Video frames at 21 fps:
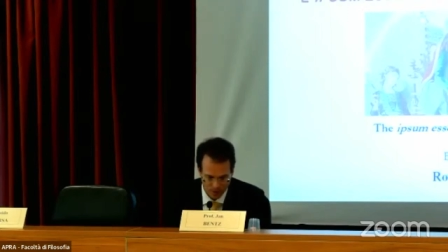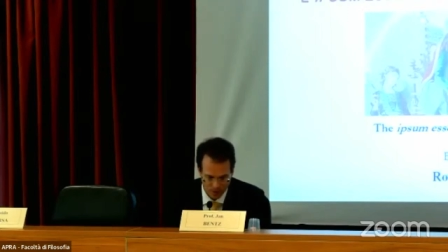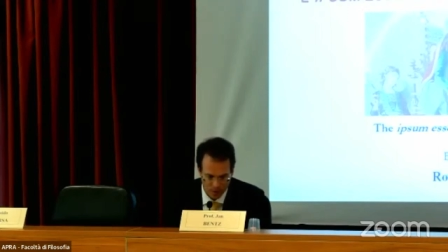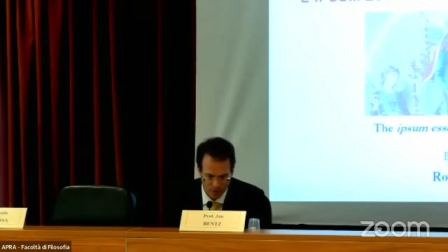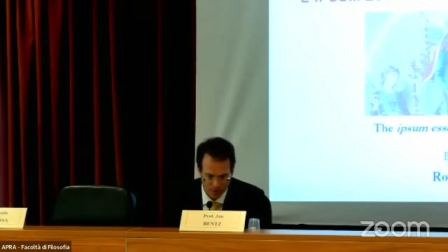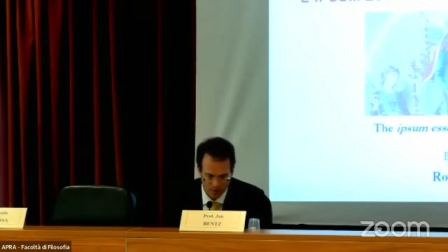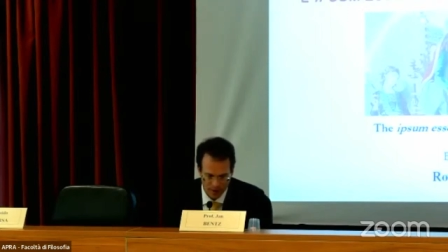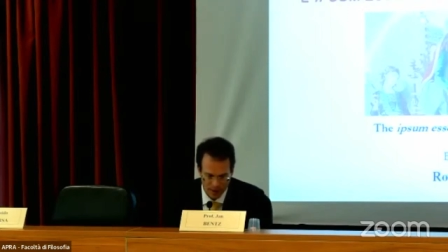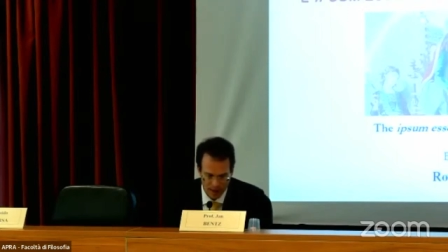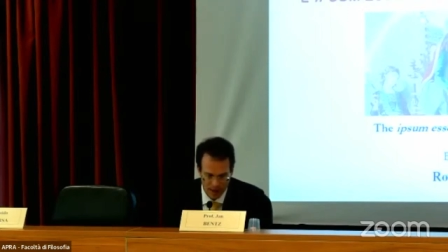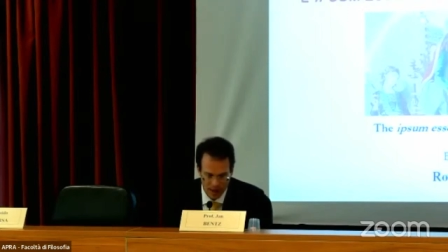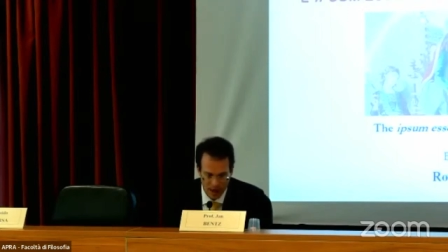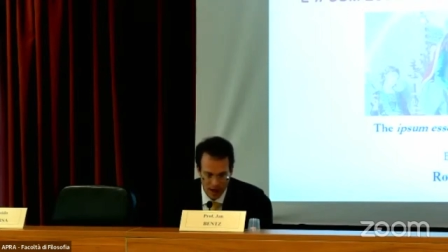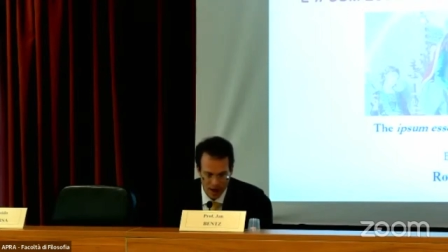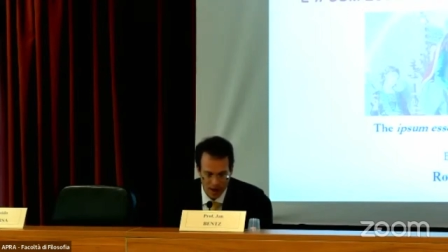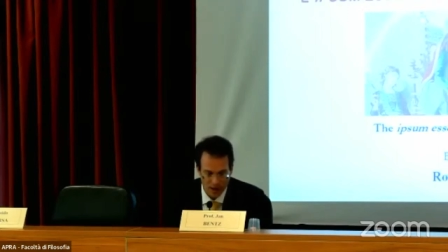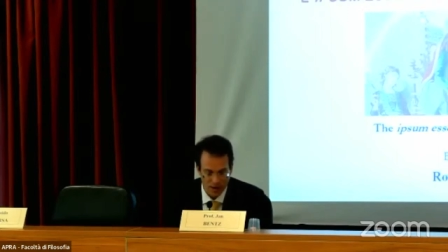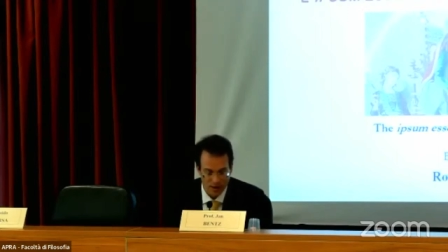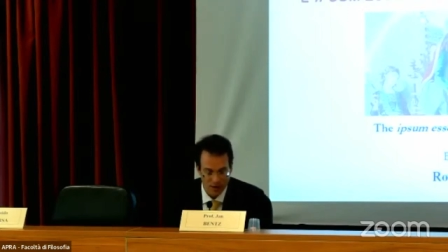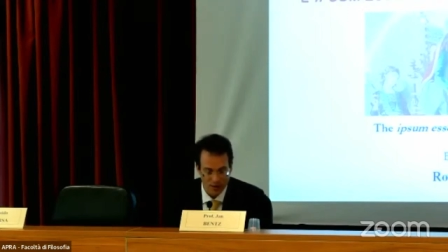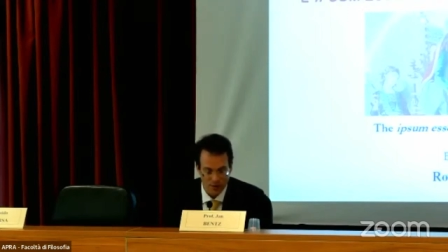Quote,
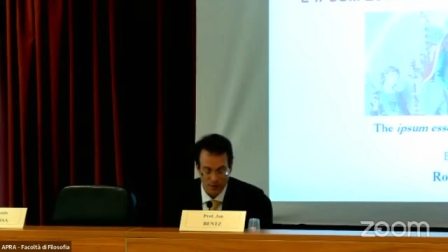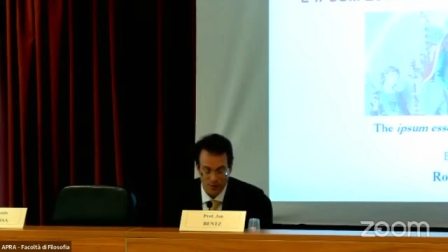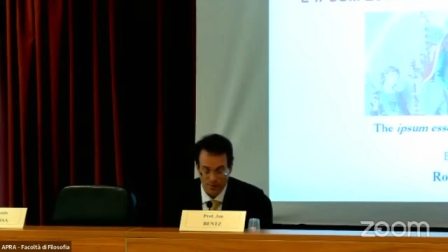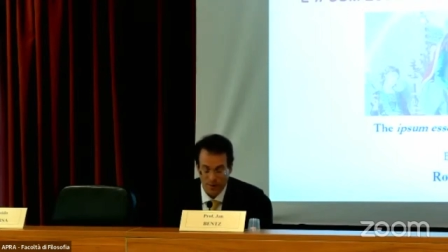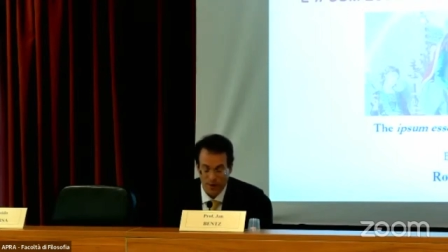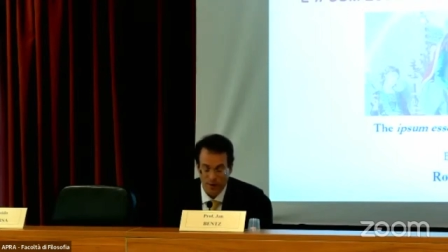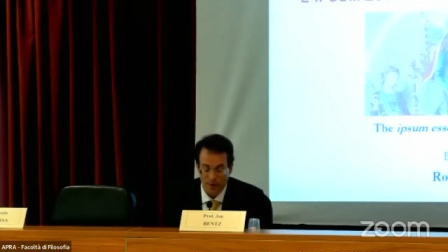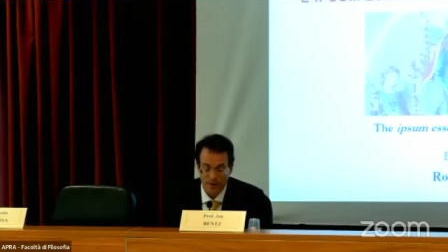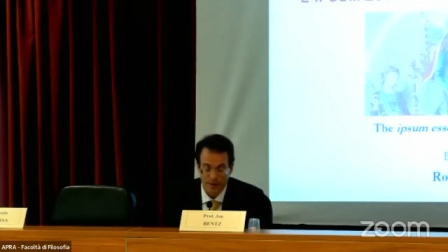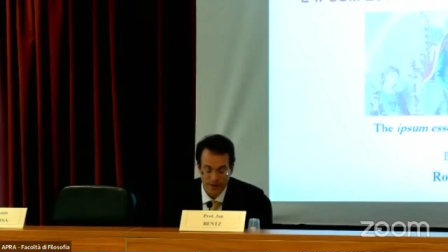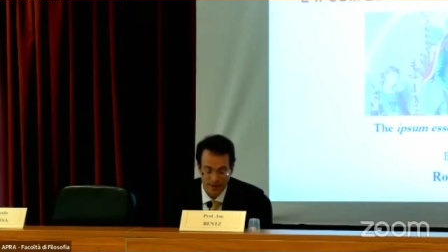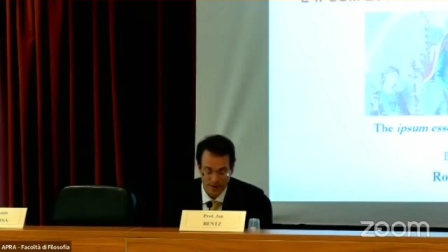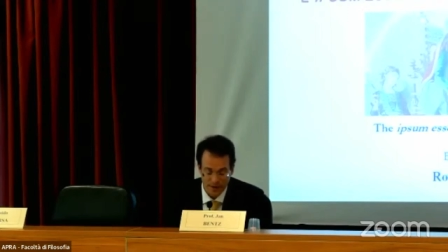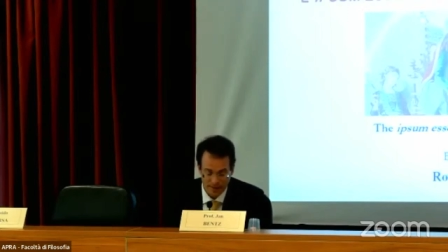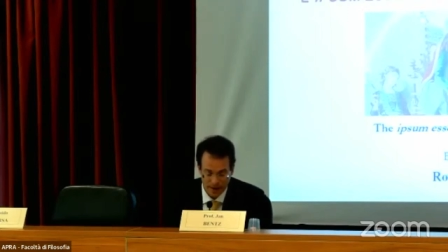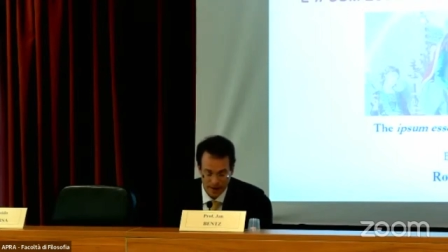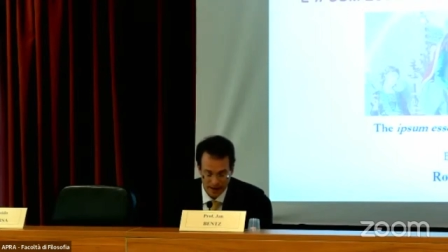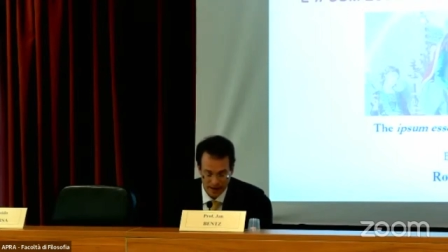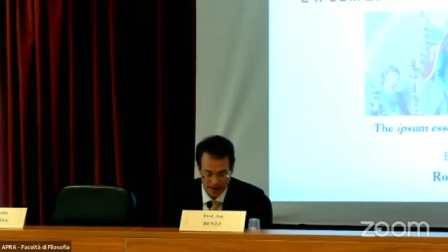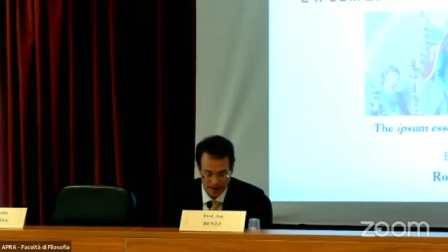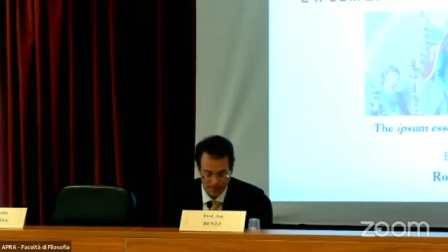to
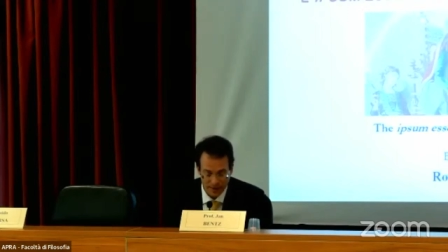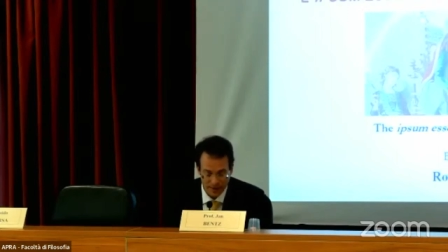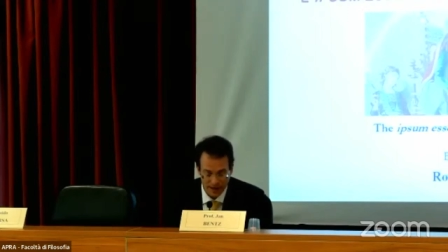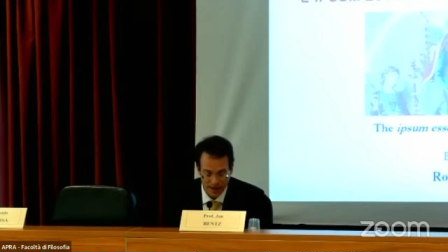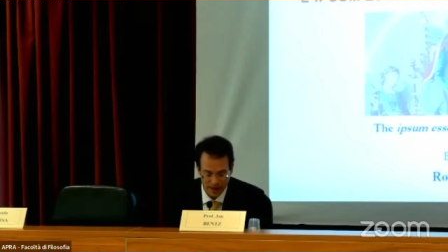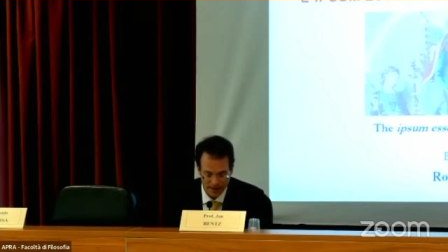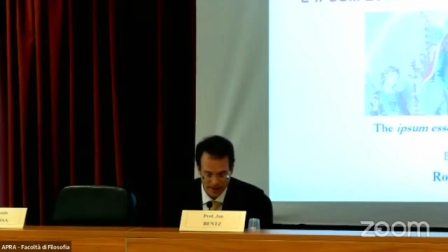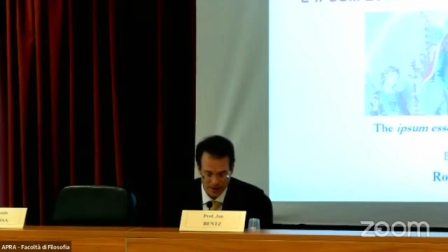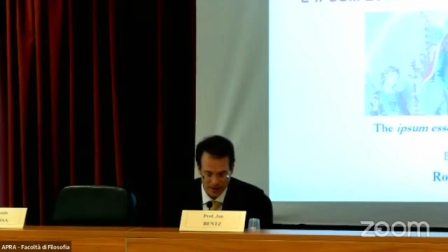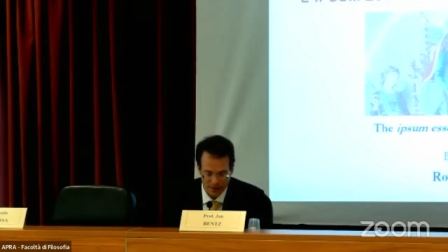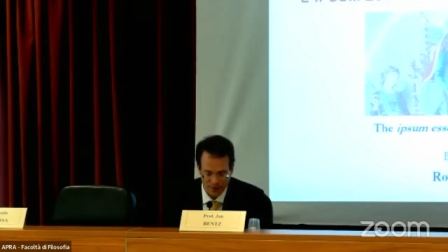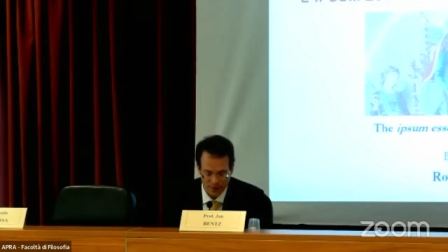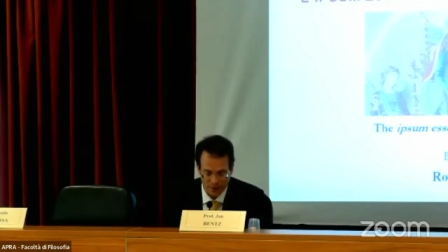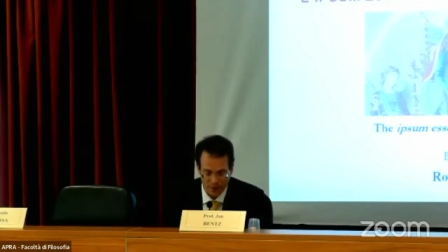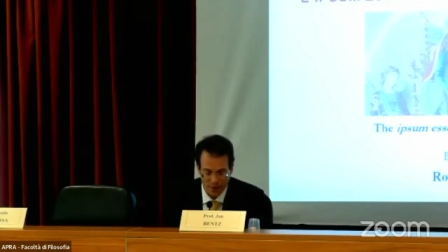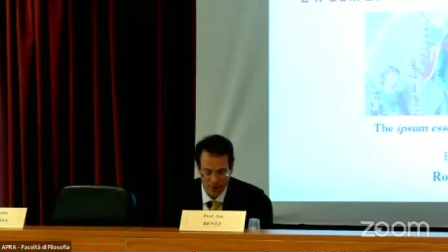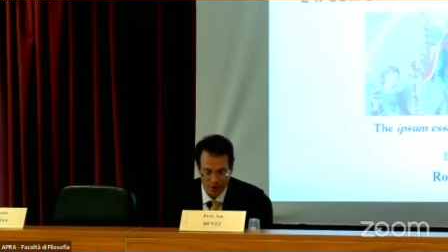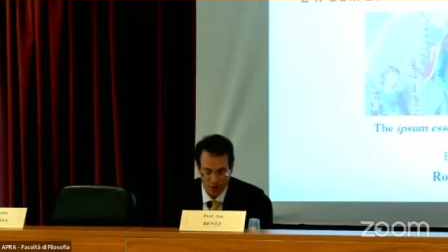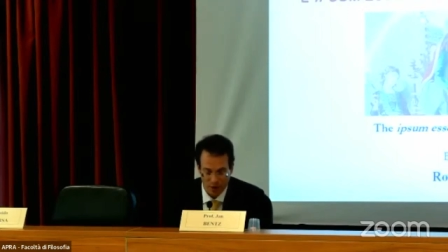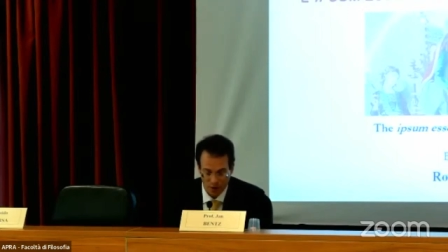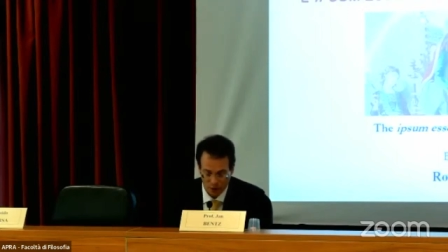participate in being,
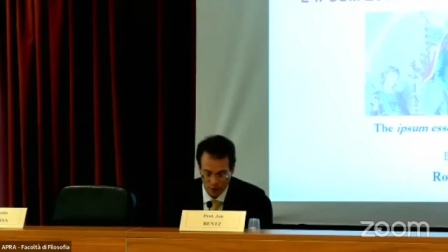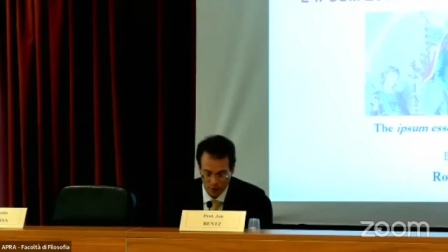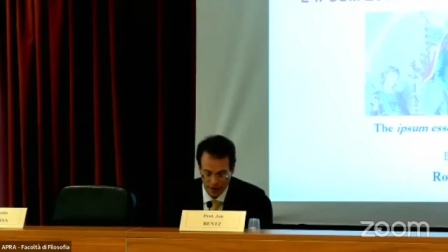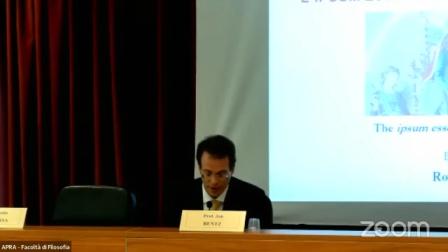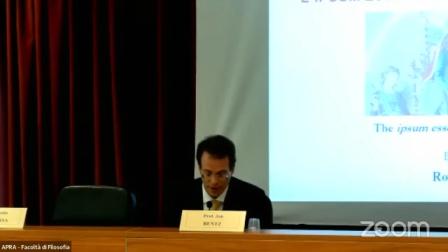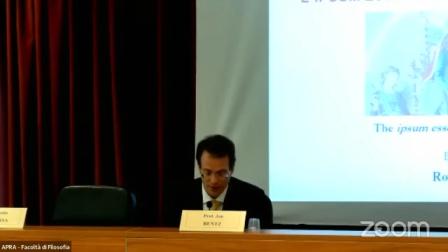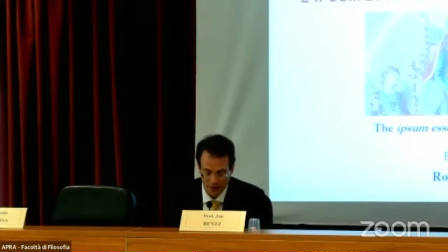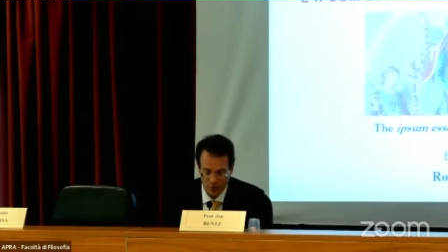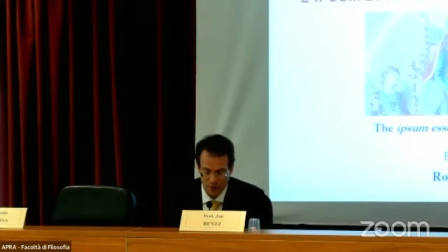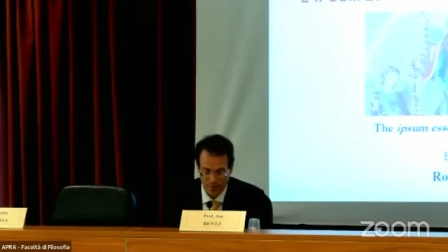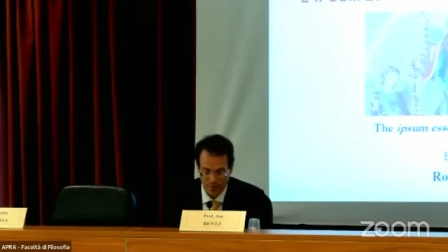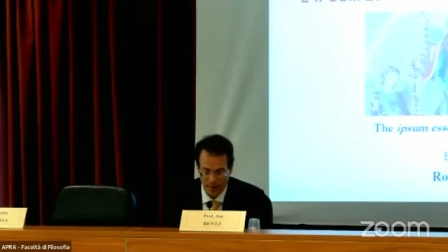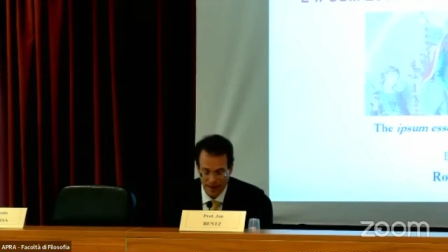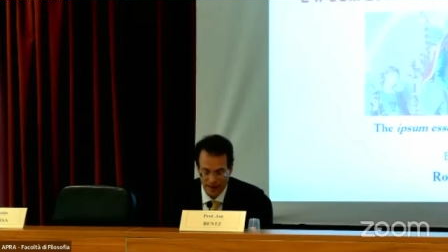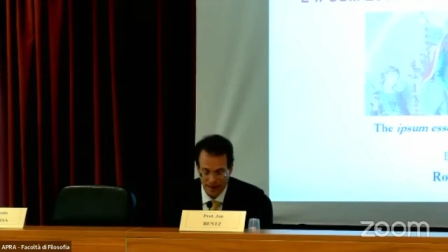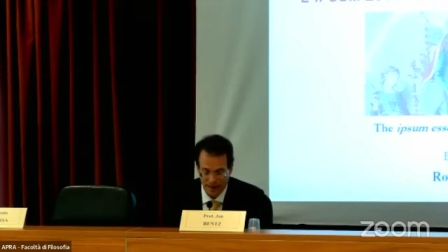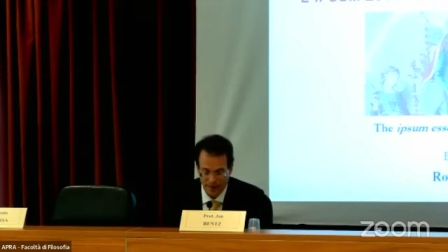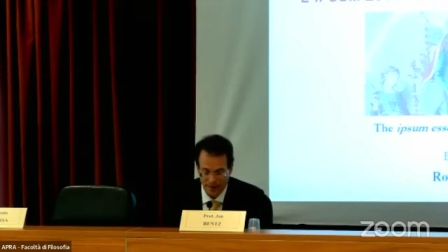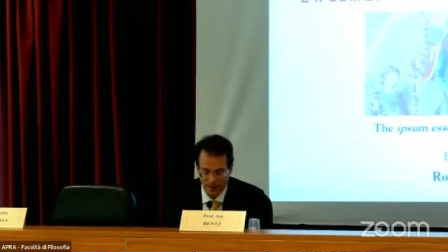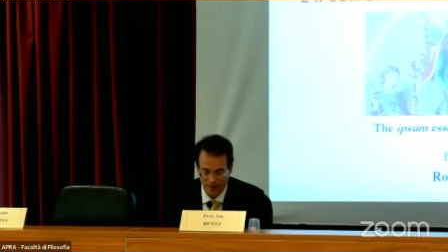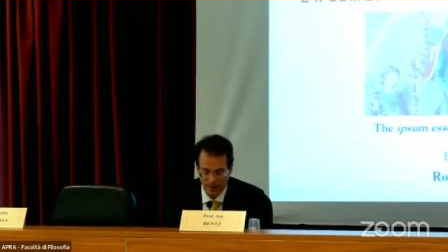therefore, always
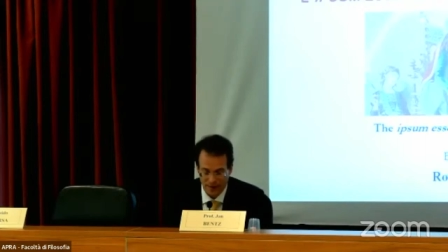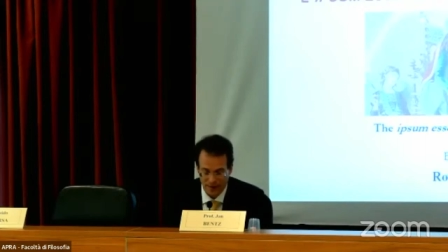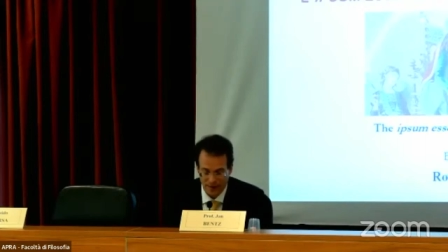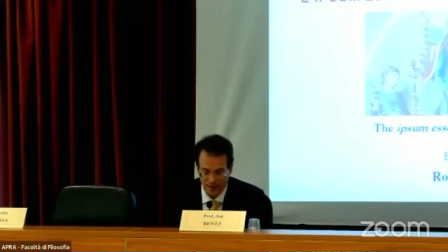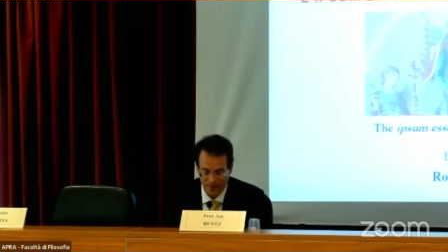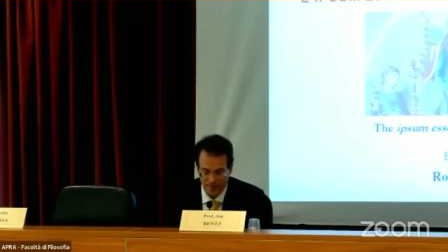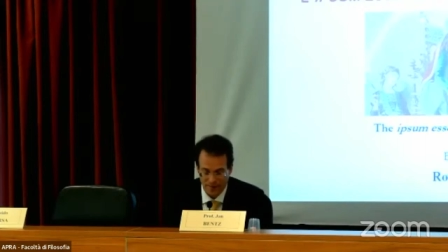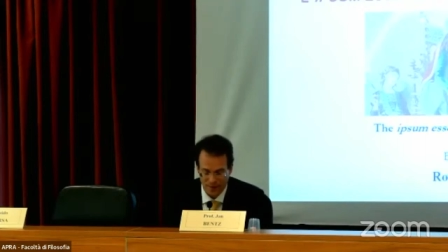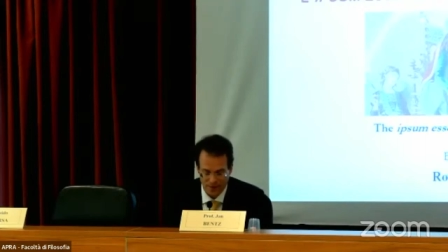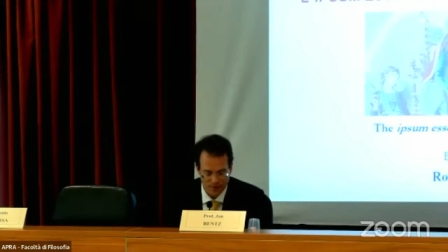remains,